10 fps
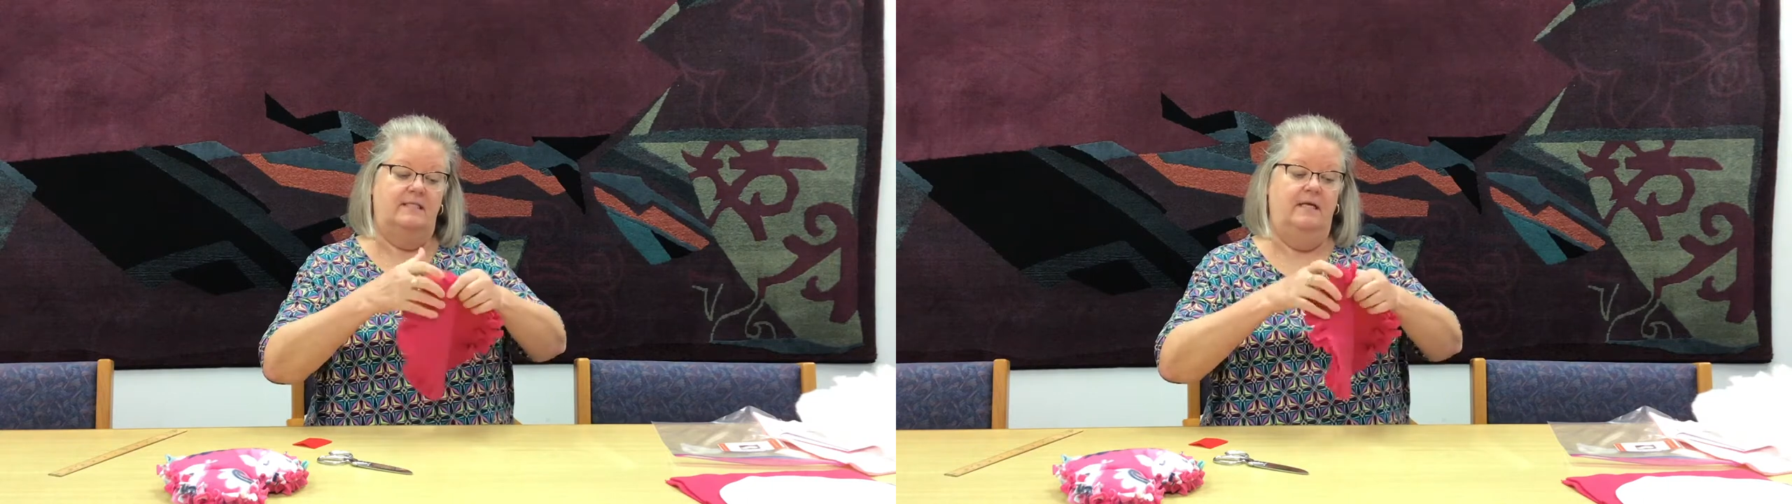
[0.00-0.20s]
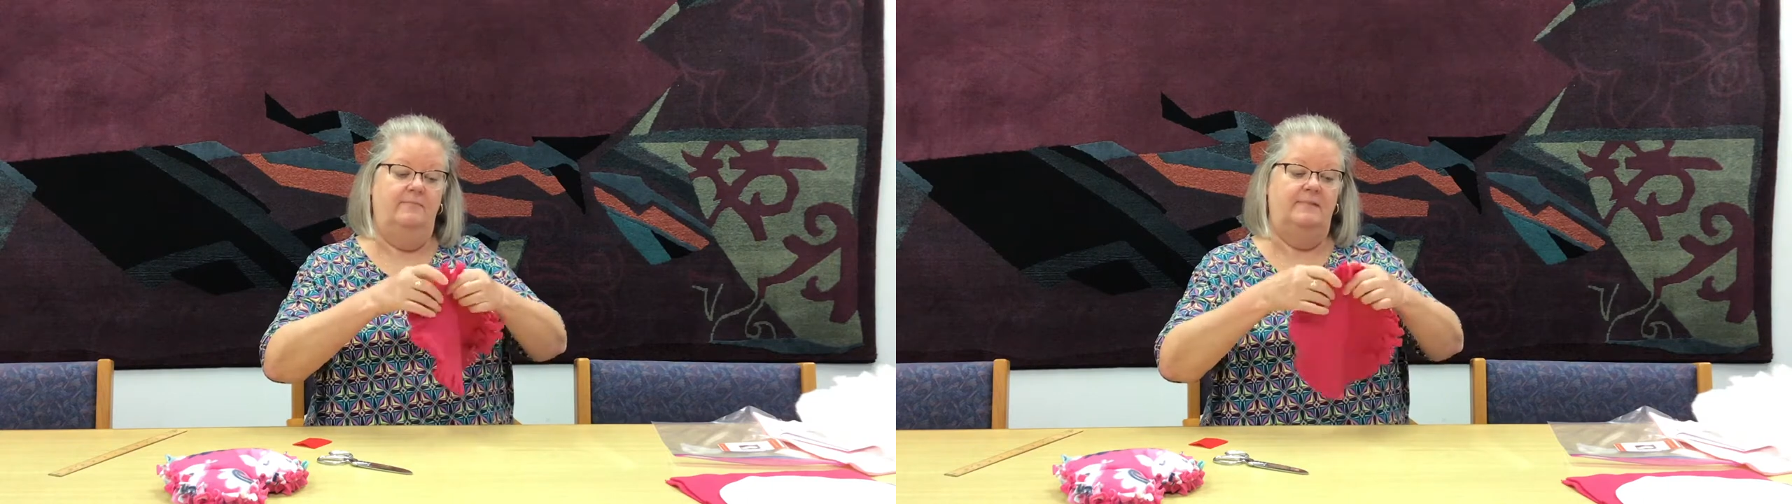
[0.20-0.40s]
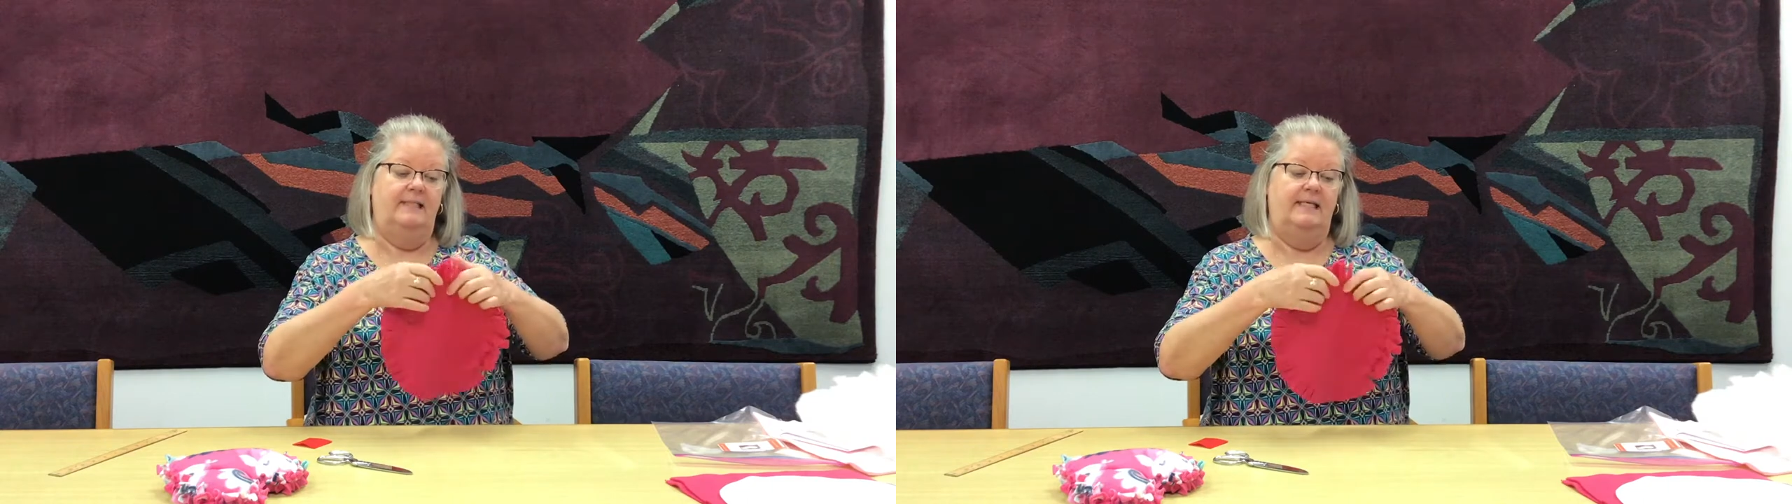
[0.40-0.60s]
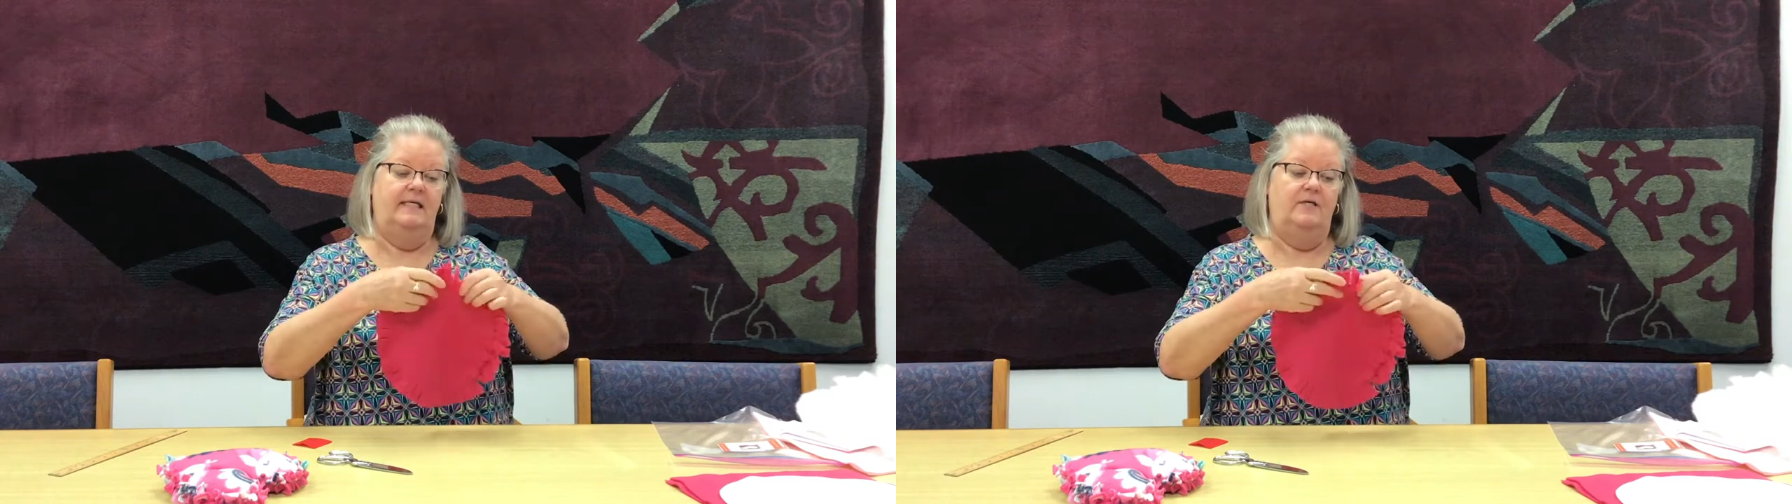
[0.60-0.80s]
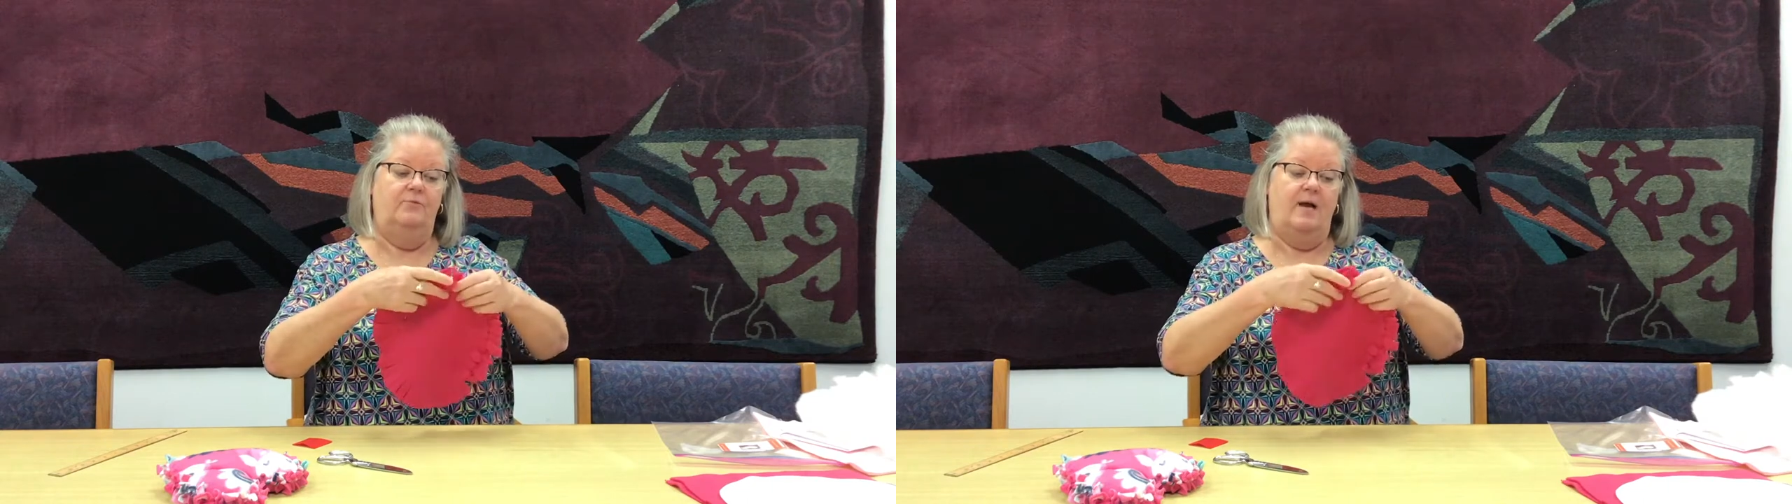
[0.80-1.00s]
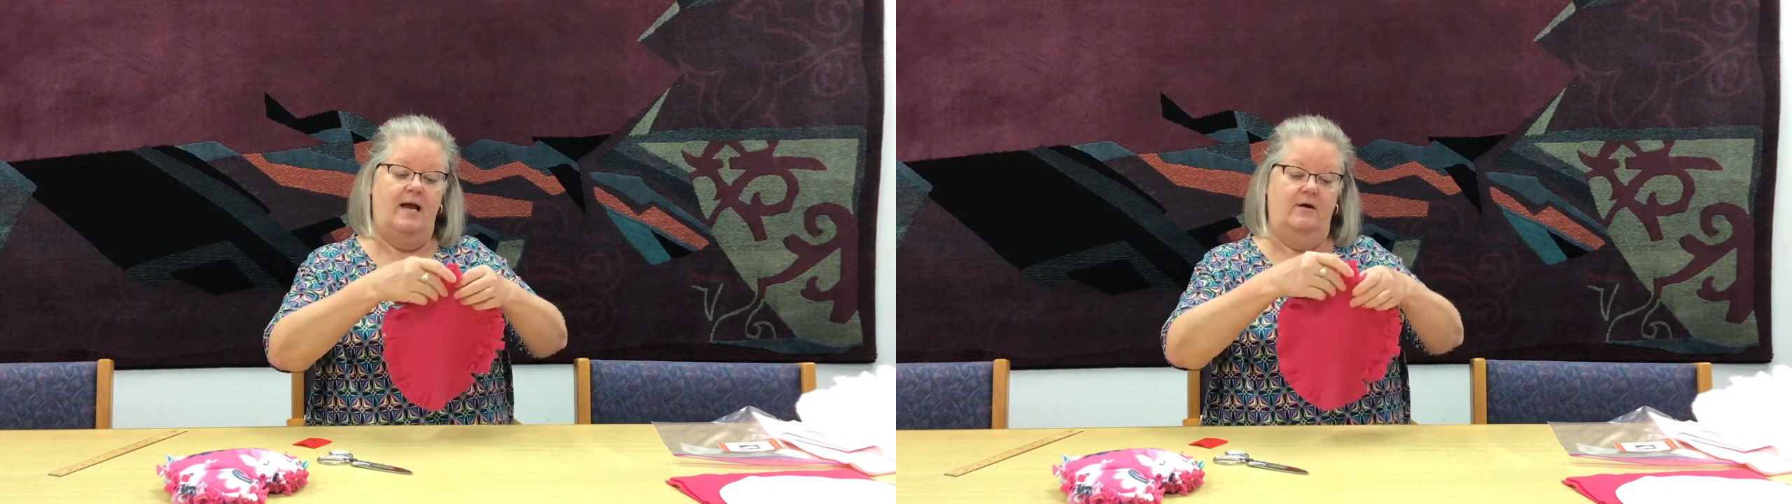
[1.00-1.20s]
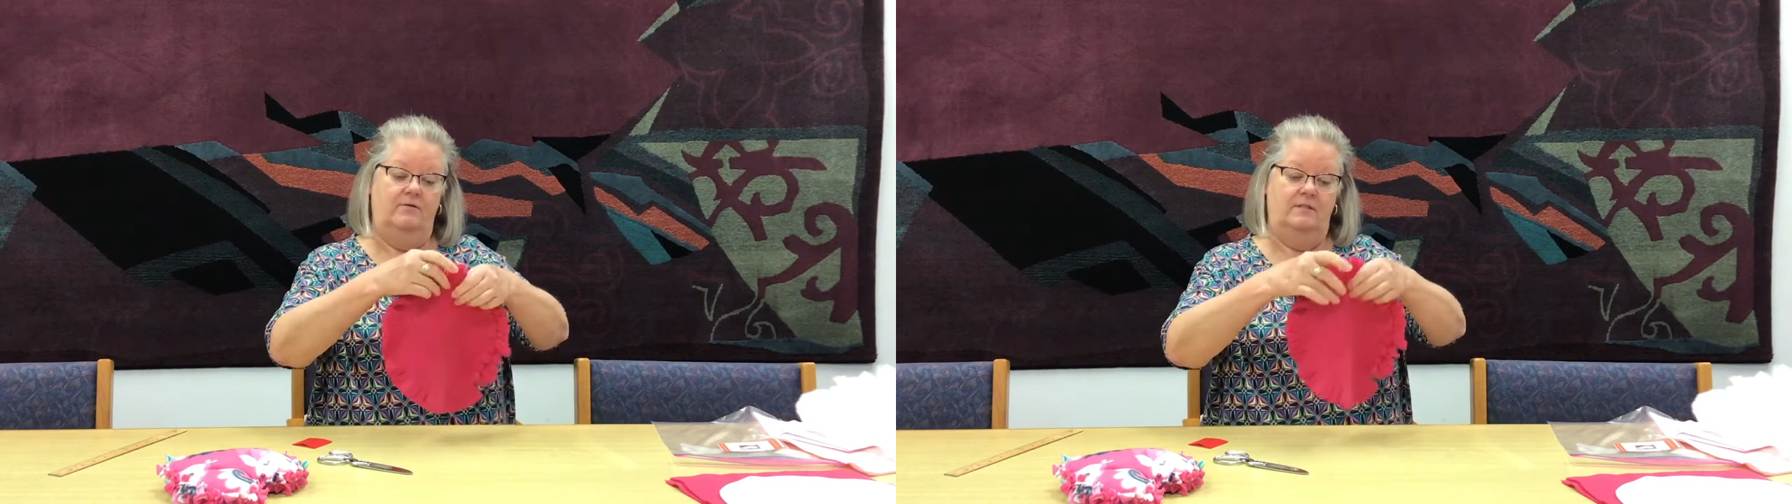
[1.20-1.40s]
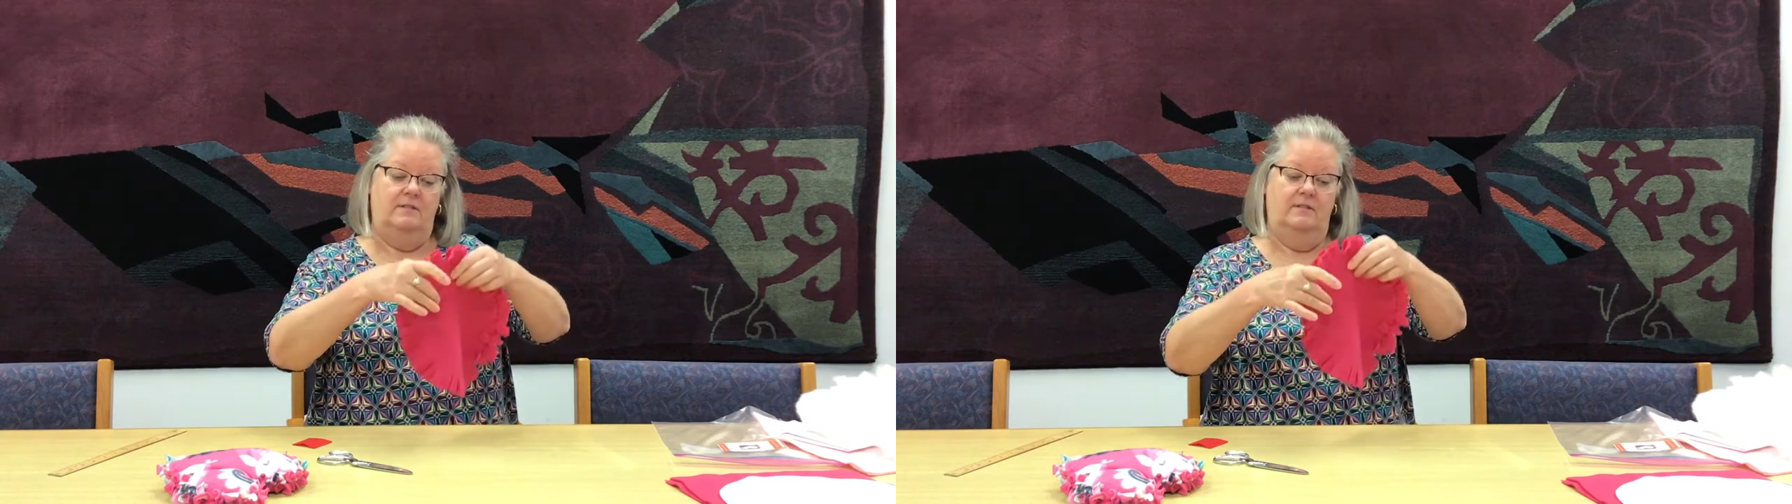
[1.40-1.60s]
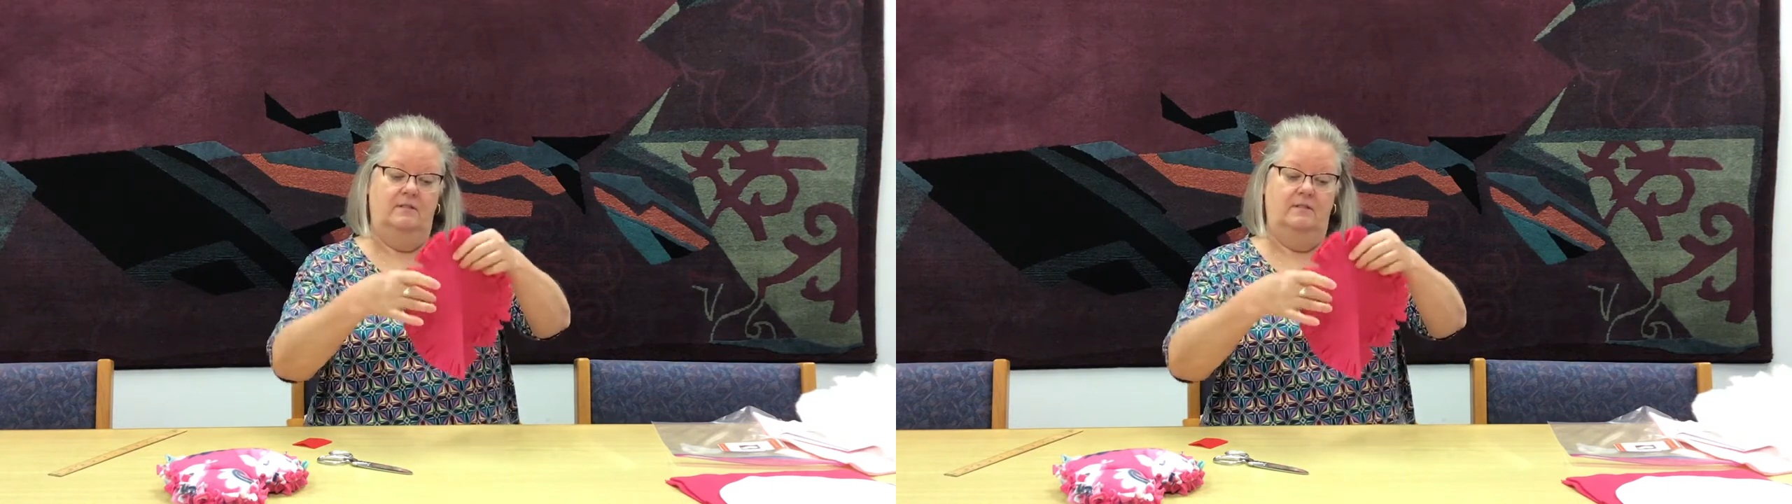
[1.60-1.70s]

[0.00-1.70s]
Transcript: complete it around